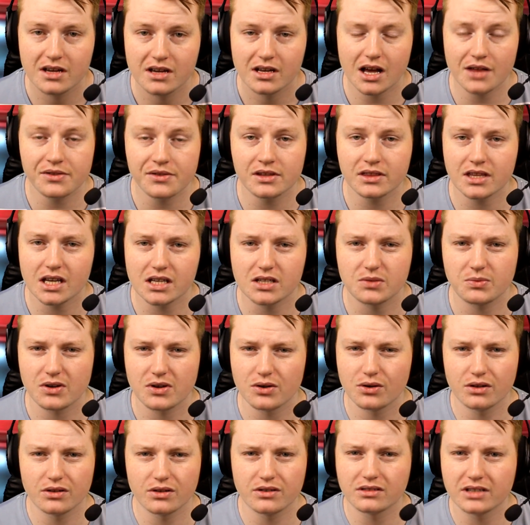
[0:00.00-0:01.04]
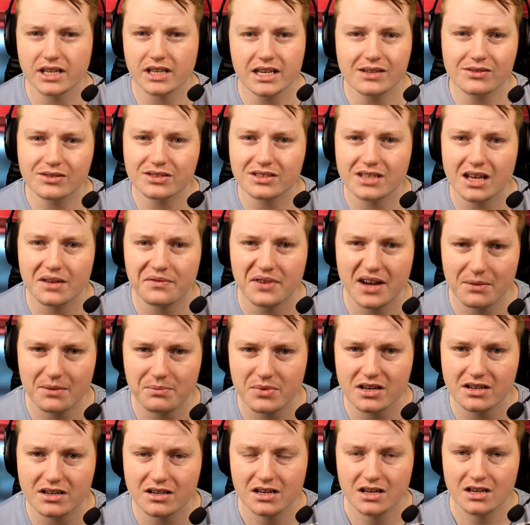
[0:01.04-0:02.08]
I think that's where all the legal stuff
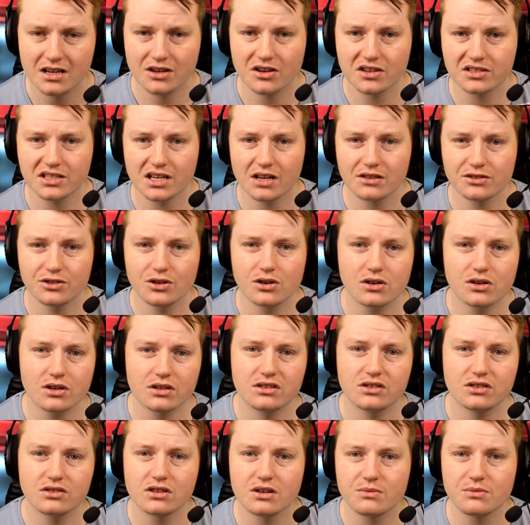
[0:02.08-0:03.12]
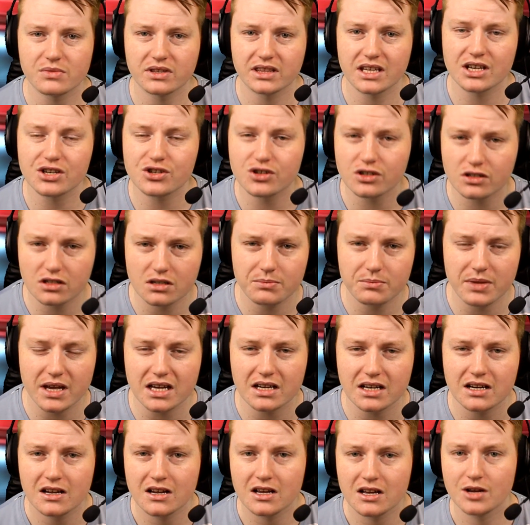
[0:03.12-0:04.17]
happened because they were talking to him when they shouldn't have
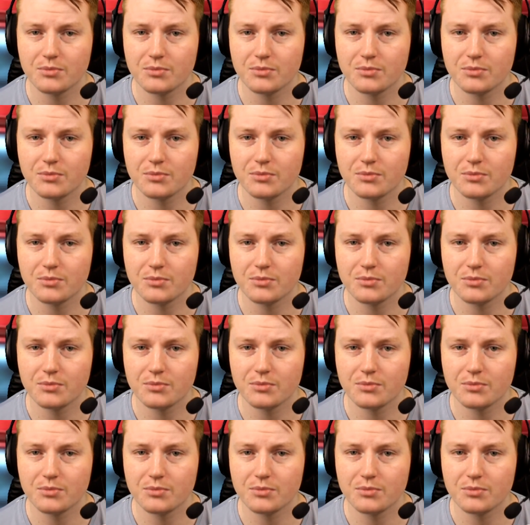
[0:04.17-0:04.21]
been.